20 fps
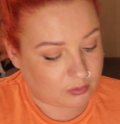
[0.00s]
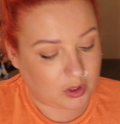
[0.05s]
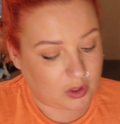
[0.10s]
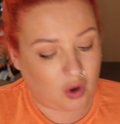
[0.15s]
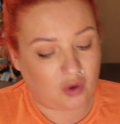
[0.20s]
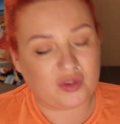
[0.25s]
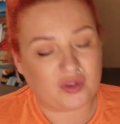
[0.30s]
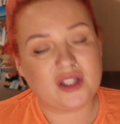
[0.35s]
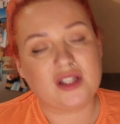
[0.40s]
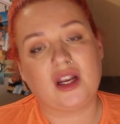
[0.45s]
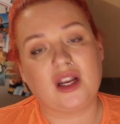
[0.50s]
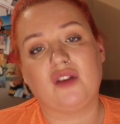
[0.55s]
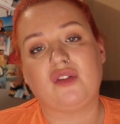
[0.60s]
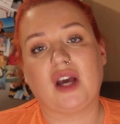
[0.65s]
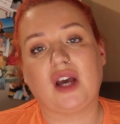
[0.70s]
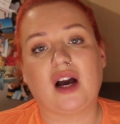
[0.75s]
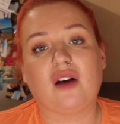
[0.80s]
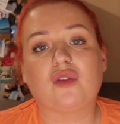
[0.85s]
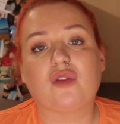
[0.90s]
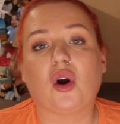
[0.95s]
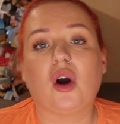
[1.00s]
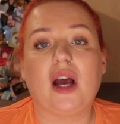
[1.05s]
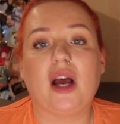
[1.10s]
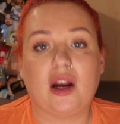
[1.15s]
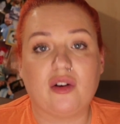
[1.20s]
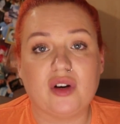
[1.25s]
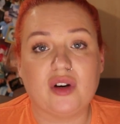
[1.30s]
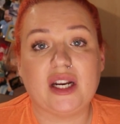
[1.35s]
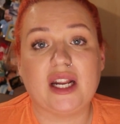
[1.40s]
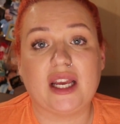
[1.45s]
Obviously, if you have got a
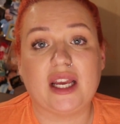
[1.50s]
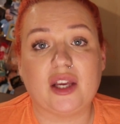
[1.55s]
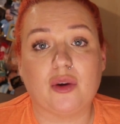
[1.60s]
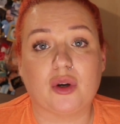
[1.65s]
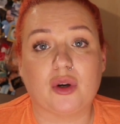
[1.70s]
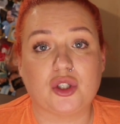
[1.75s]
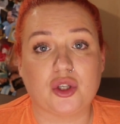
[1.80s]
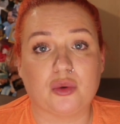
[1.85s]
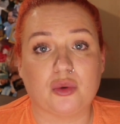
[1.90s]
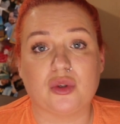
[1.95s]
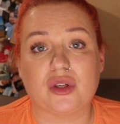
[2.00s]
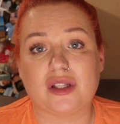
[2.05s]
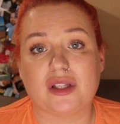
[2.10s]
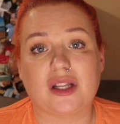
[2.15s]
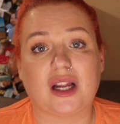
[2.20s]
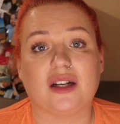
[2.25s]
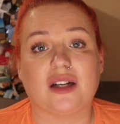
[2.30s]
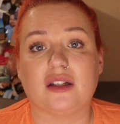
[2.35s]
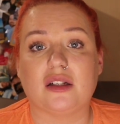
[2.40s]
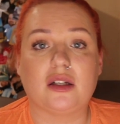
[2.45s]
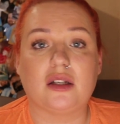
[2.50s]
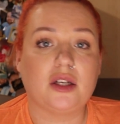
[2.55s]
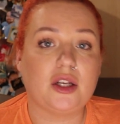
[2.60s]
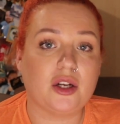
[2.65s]
heron near you, I do understand,